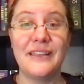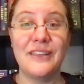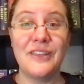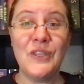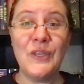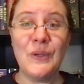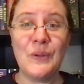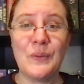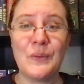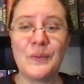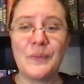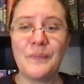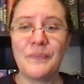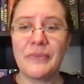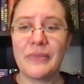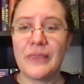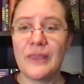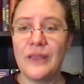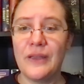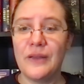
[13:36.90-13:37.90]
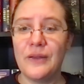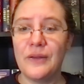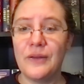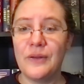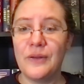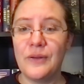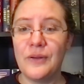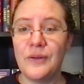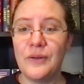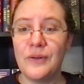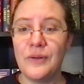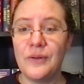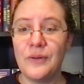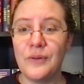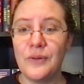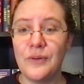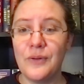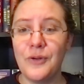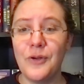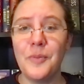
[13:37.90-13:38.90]
You.
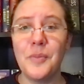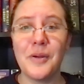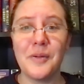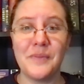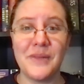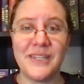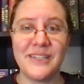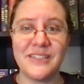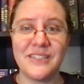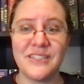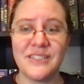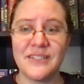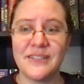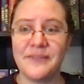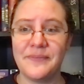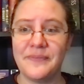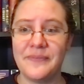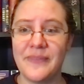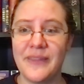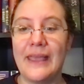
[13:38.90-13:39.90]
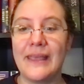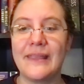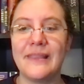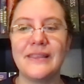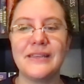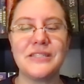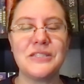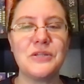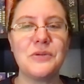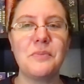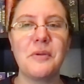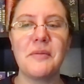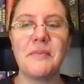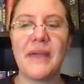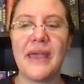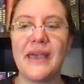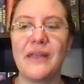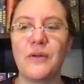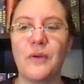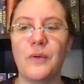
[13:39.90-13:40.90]
Ubermensch, the
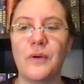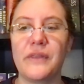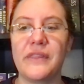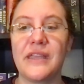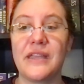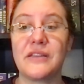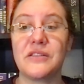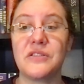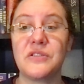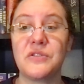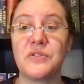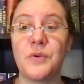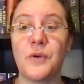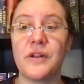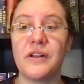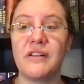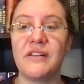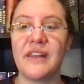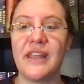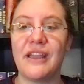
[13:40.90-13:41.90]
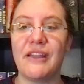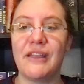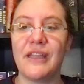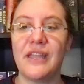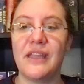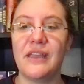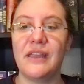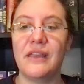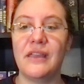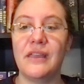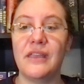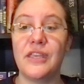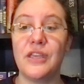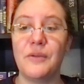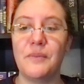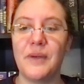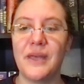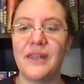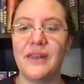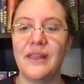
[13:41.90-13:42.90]
Superman or the extraordinary
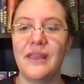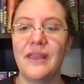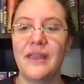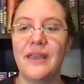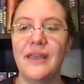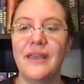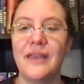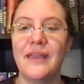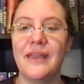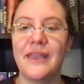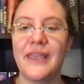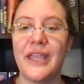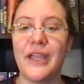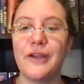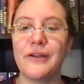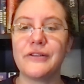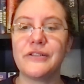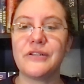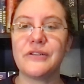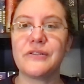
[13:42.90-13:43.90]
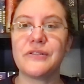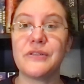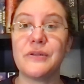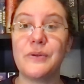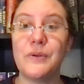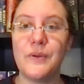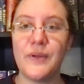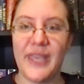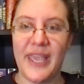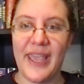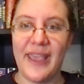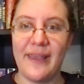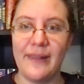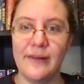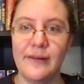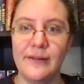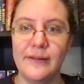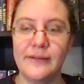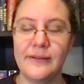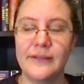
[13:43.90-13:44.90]
human, characters who
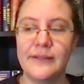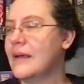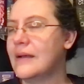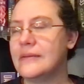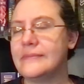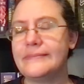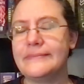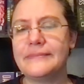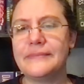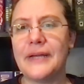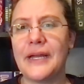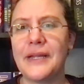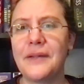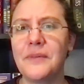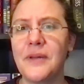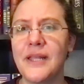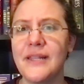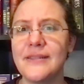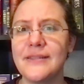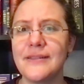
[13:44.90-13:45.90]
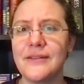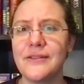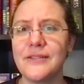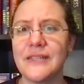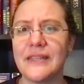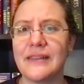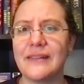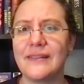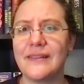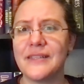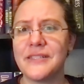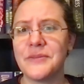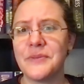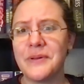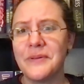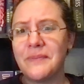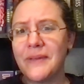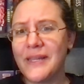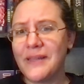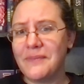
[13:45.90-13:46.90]
can. I'm not certain. This
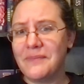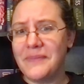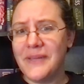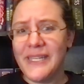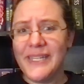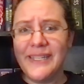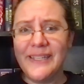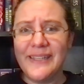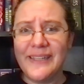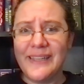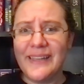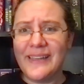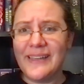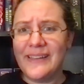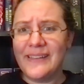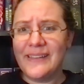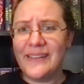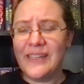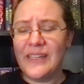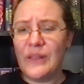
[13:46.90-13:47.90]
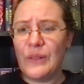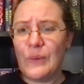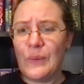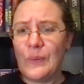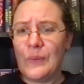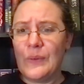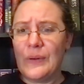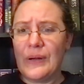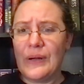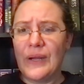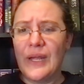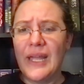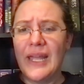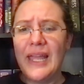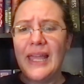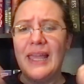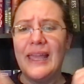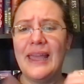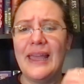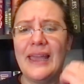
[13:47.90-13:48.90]
one might be uh, either or.
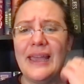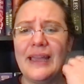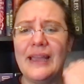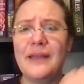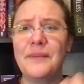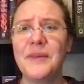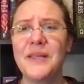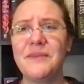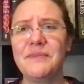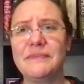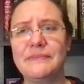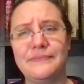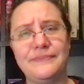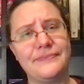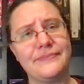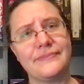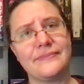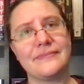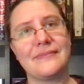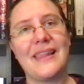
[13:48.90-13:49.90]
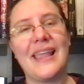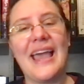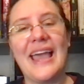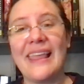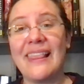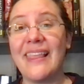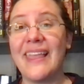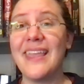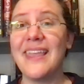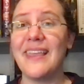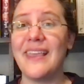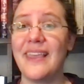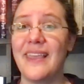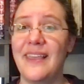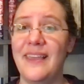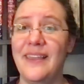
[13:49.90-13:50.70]
I mean, I like